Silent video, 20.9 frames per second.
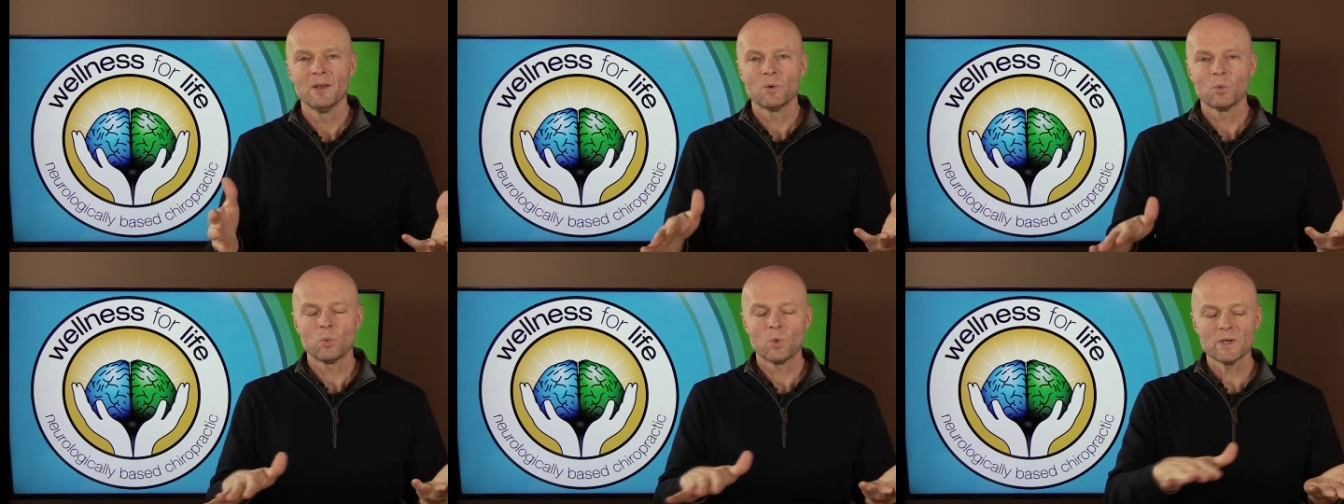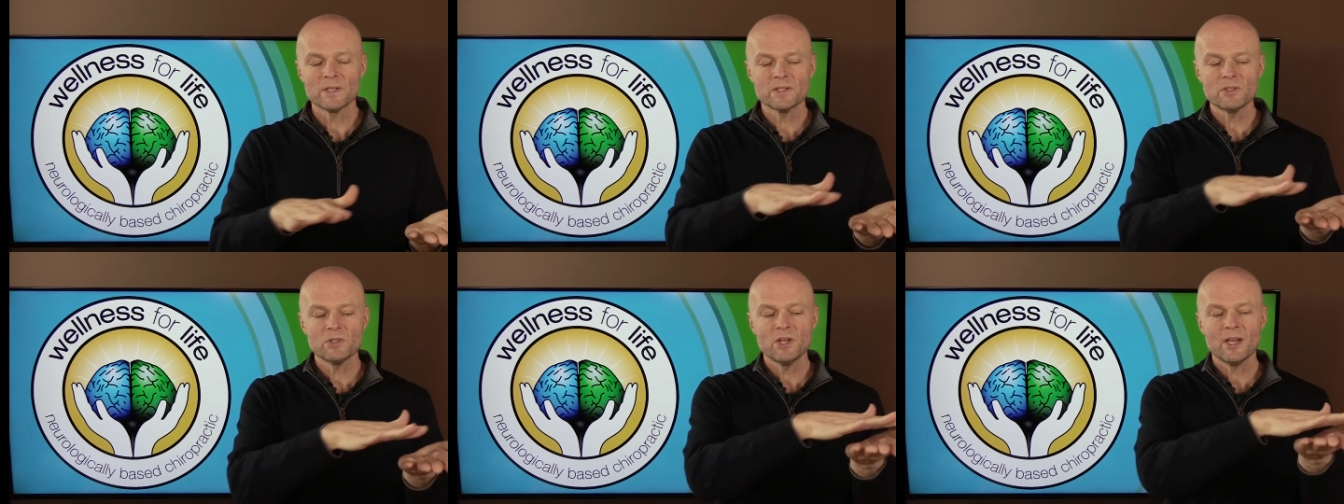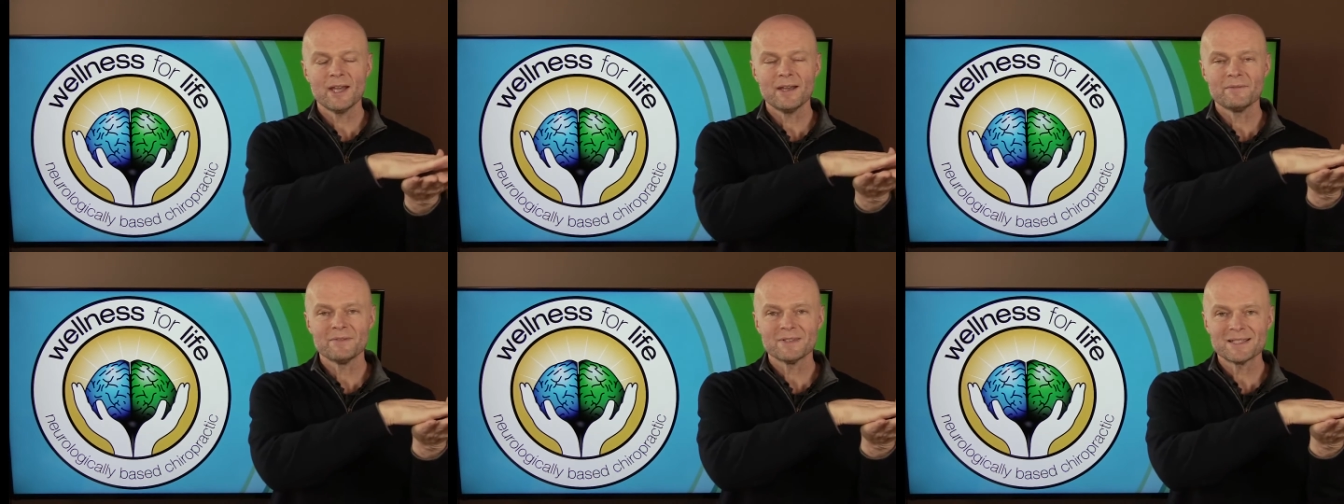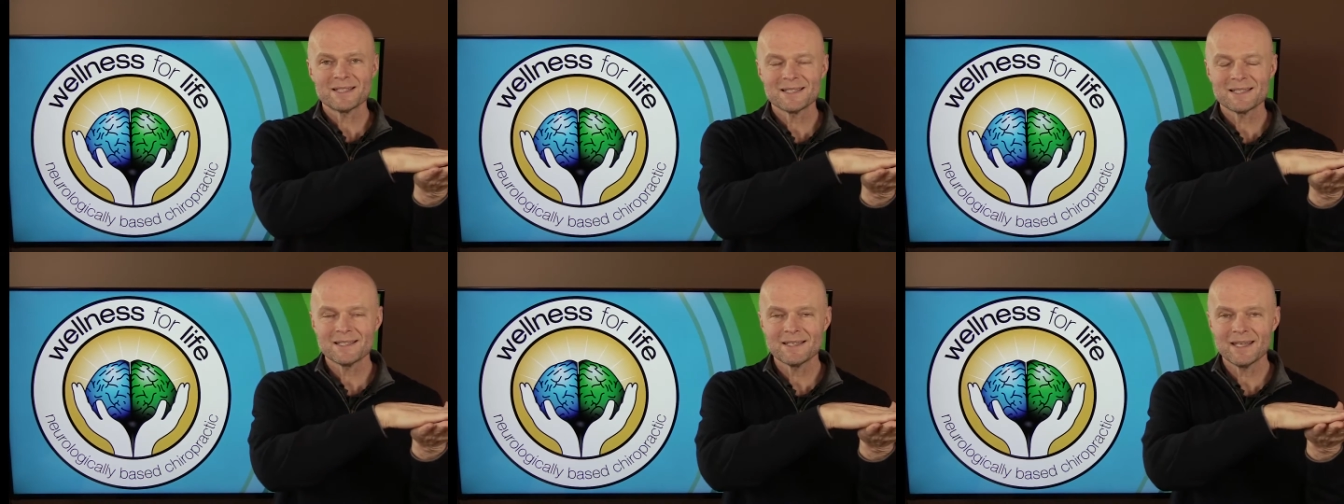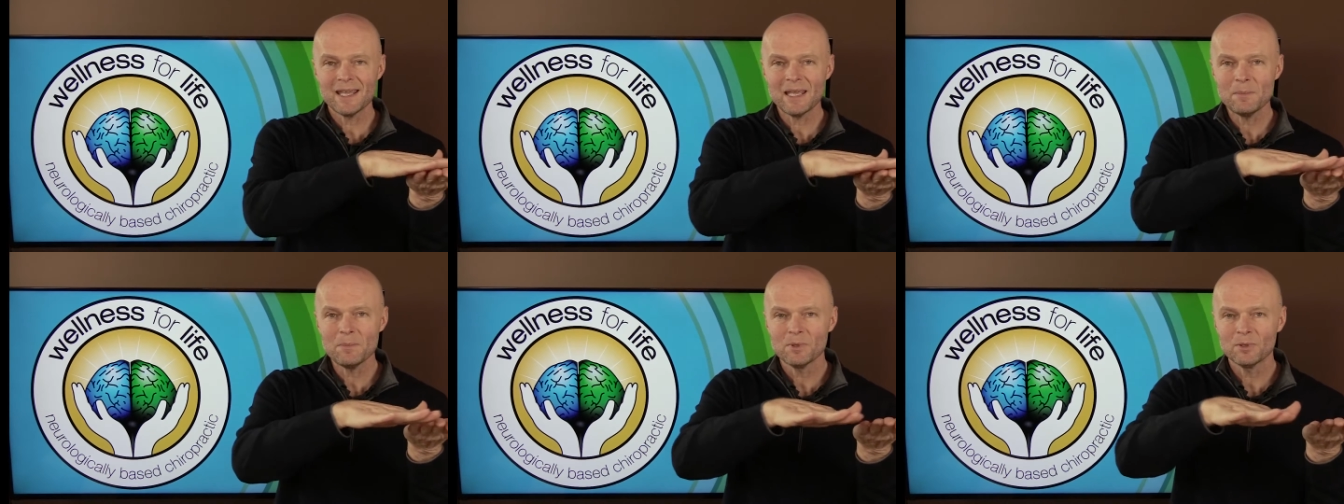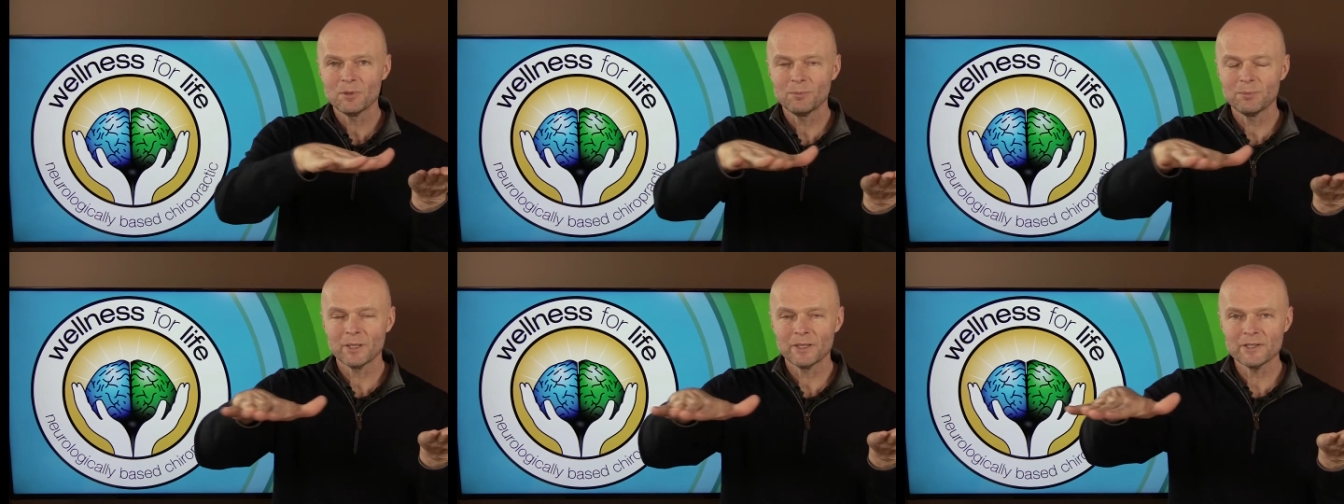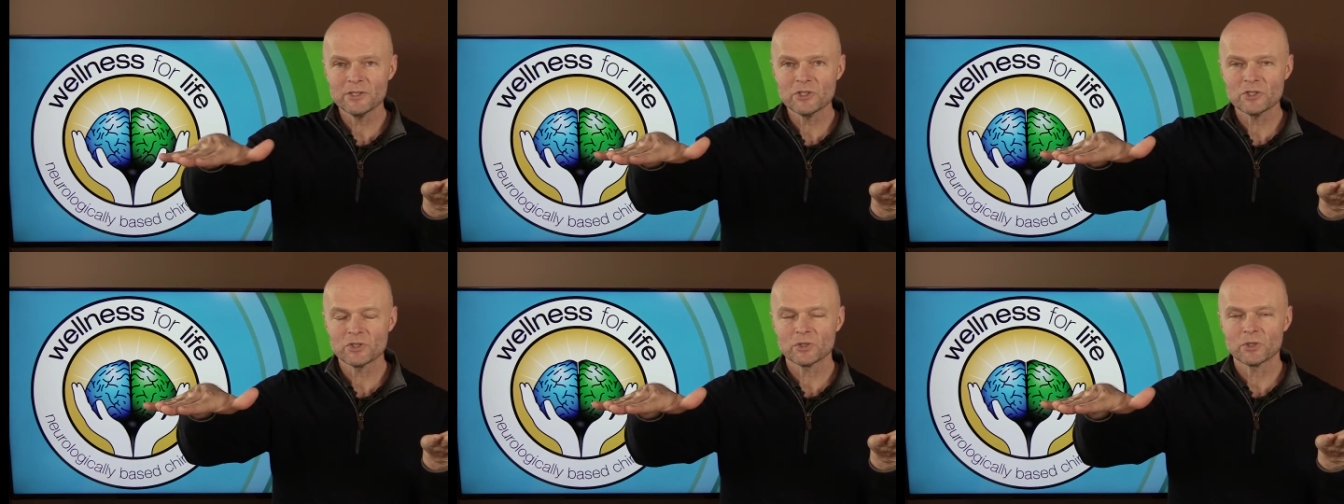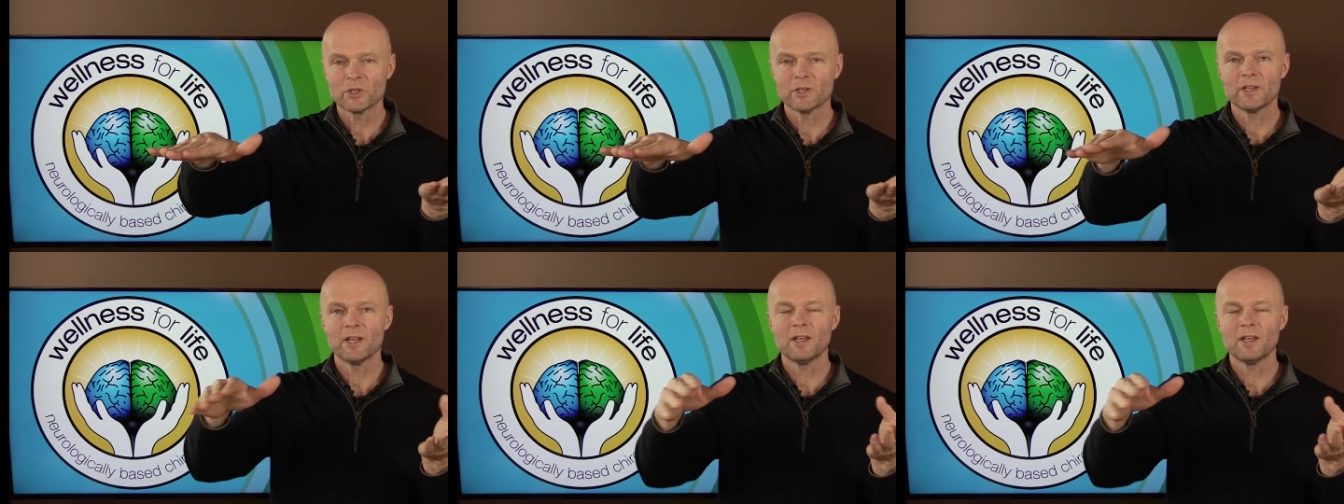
Once you have a stable blood sugar,